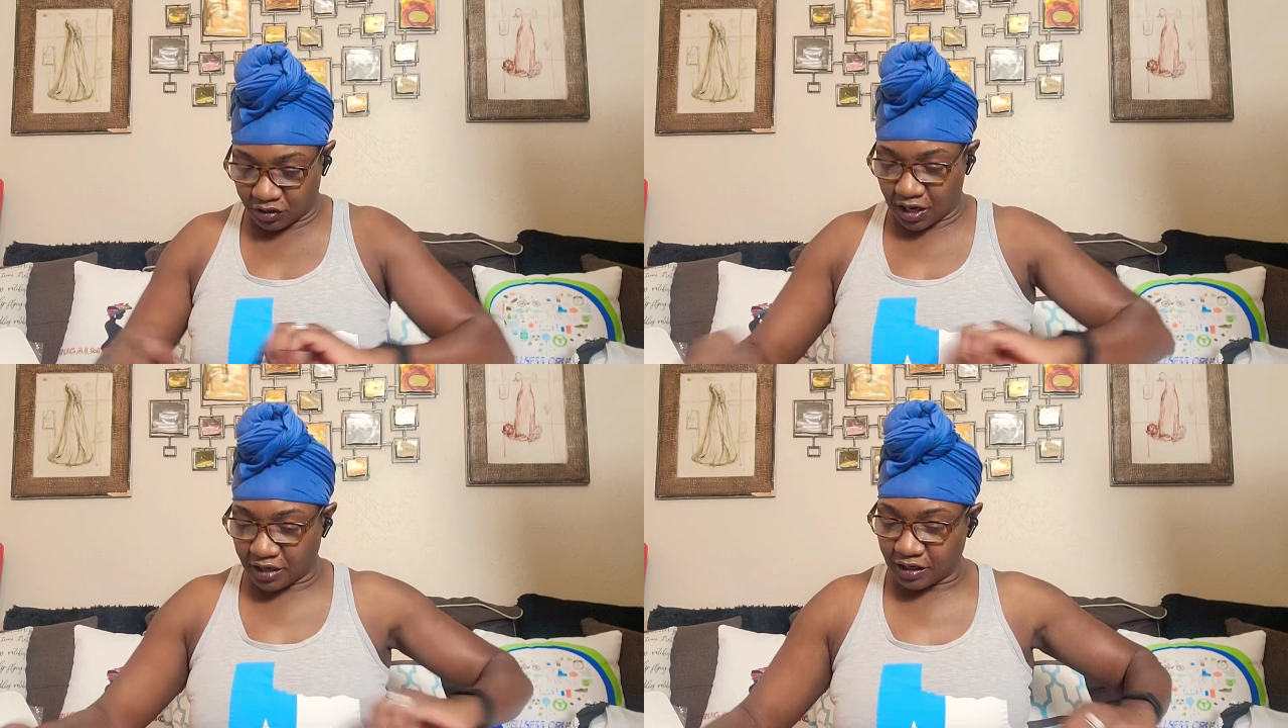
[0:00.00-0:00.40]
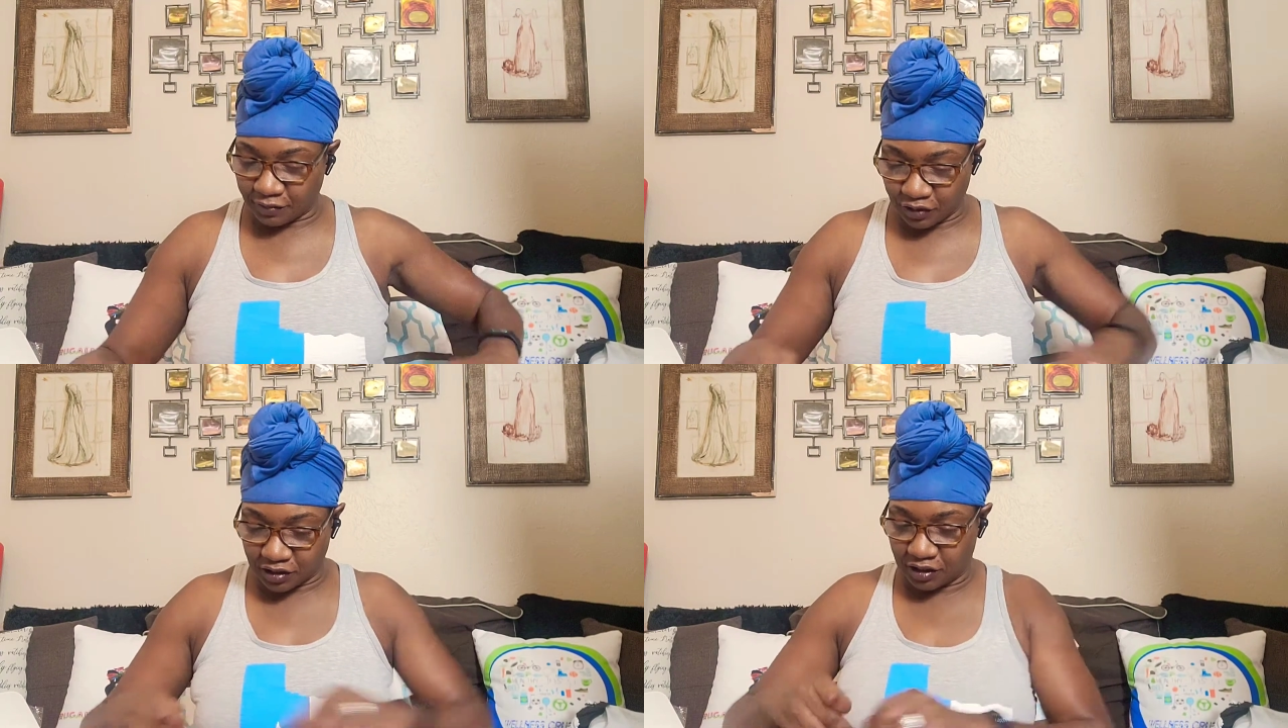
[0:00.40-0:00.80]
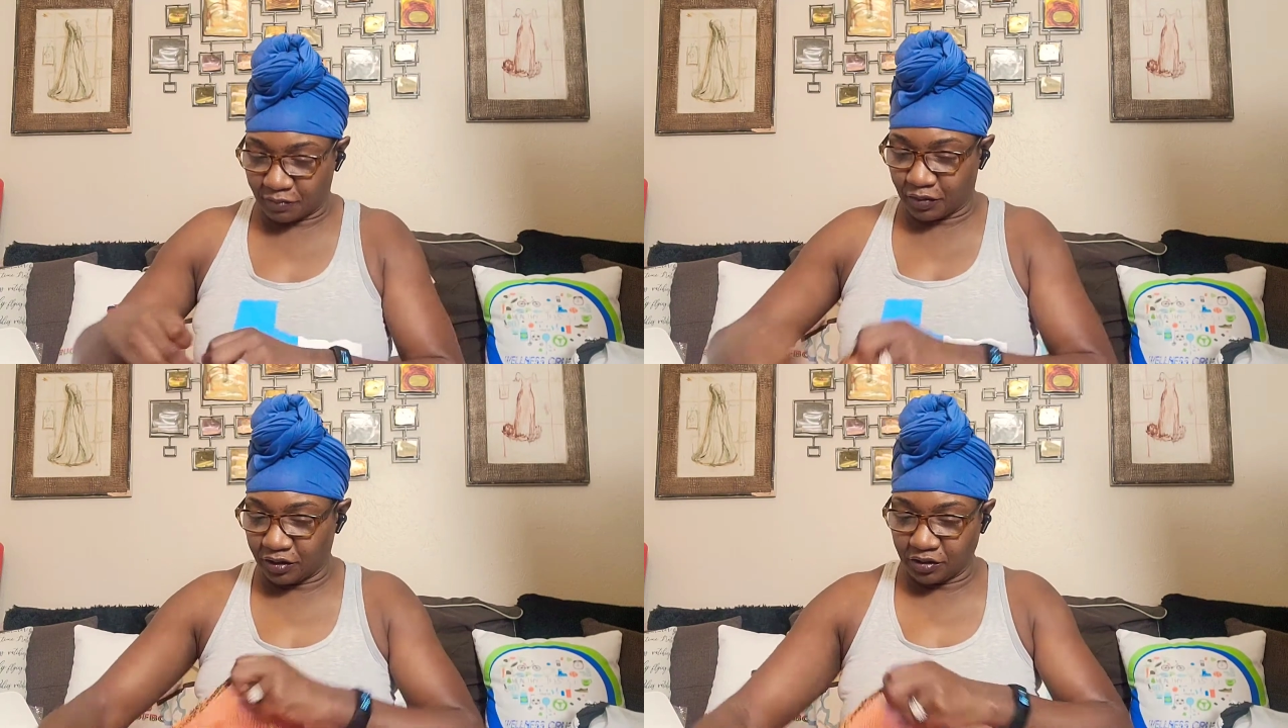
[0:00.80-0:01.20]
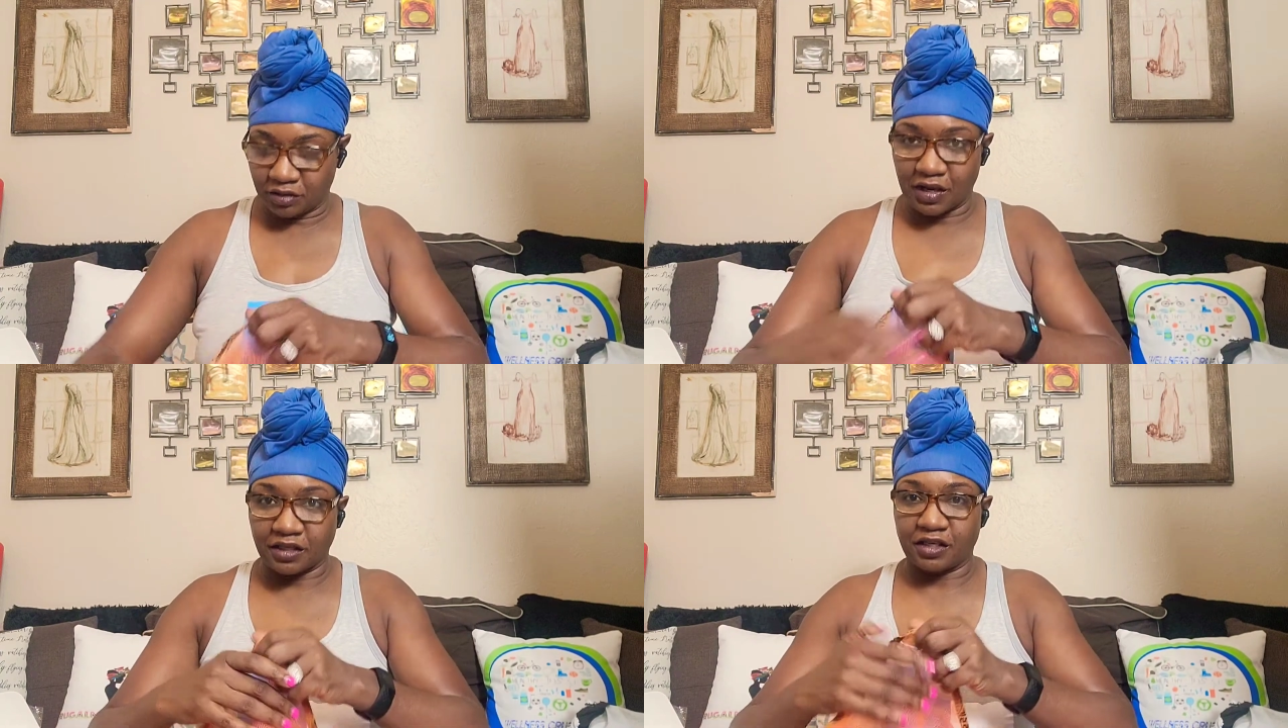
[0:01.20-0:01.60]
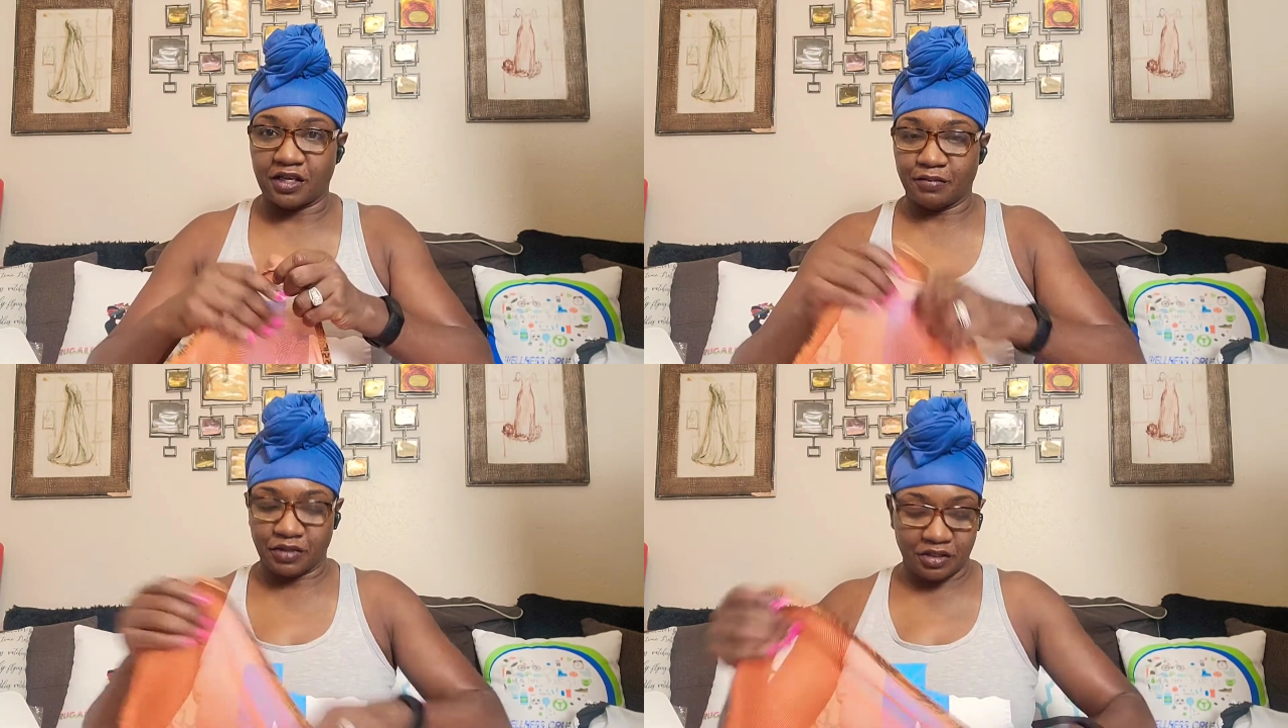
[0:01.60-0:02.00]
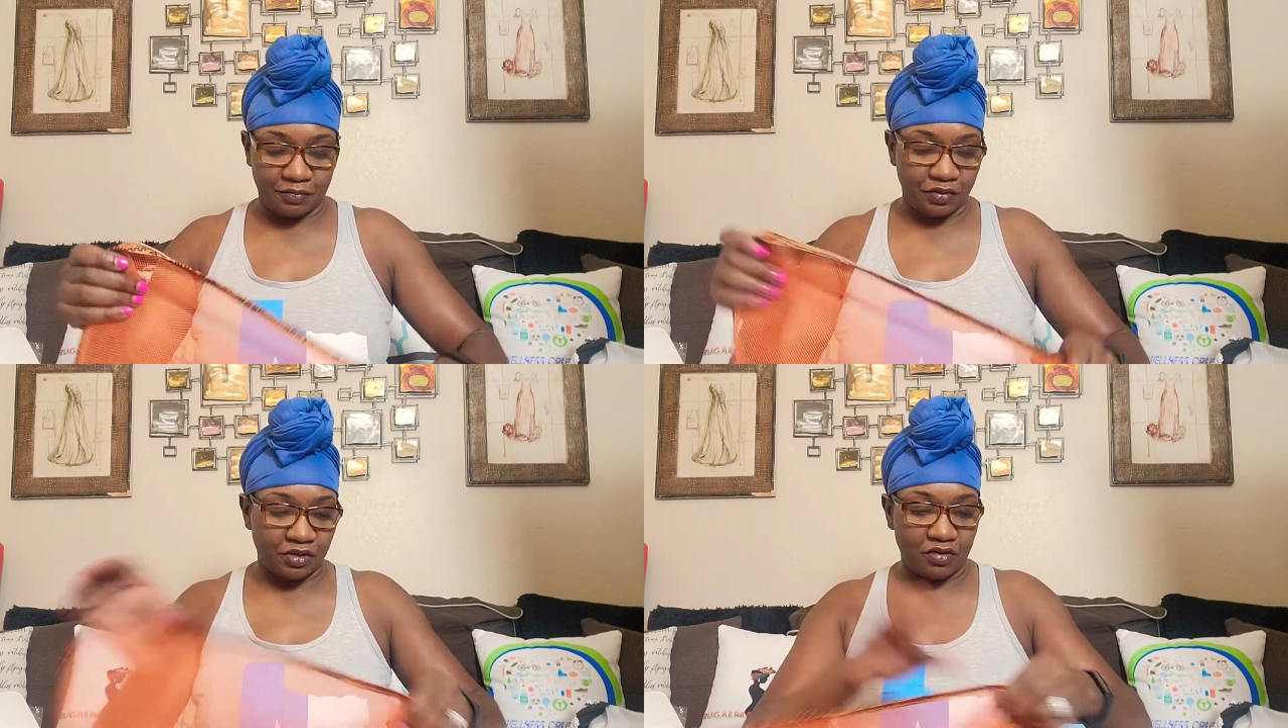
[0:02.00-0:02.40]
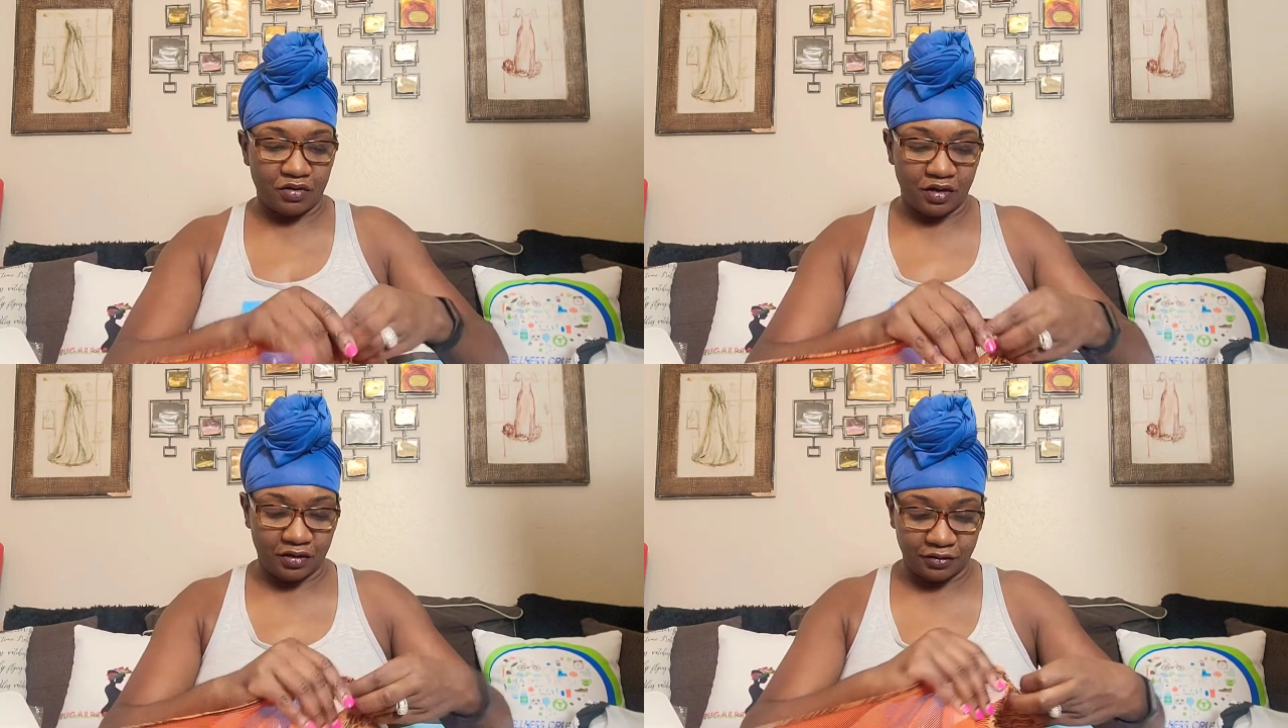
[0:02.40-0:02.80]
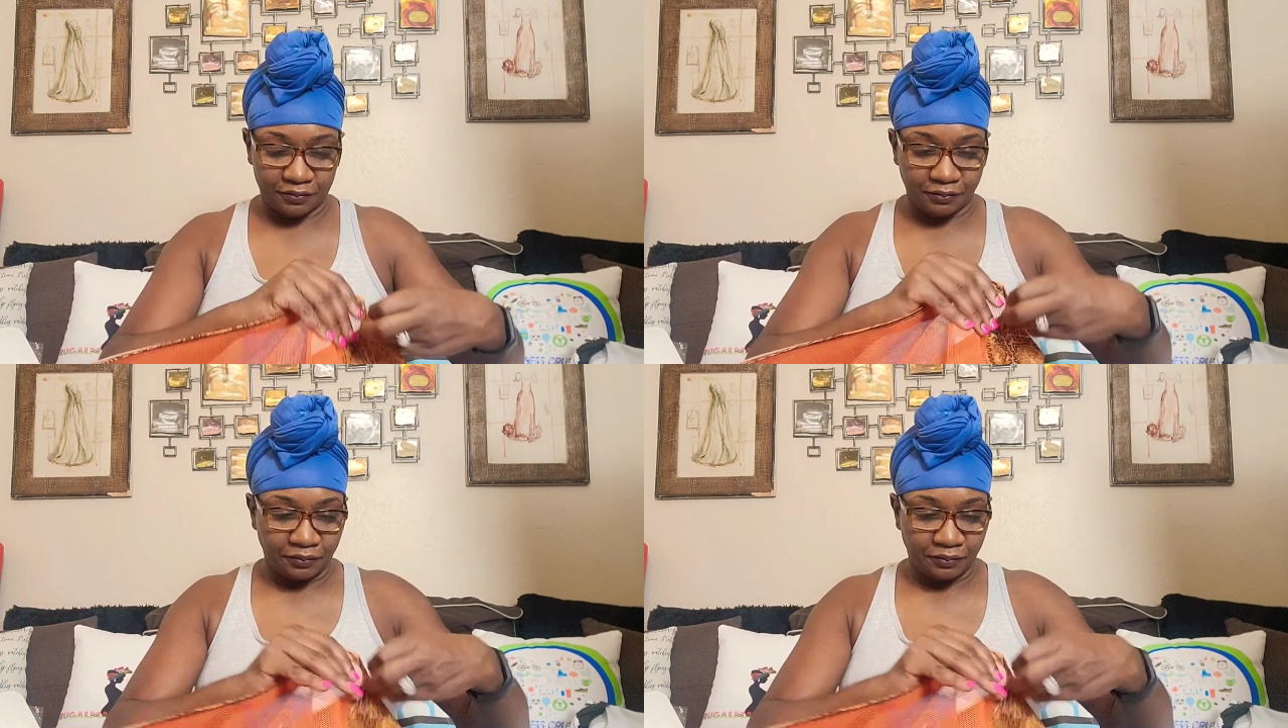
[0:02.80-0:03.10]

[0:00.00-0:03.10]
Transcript: you got double zippers. You got the double zippers going on.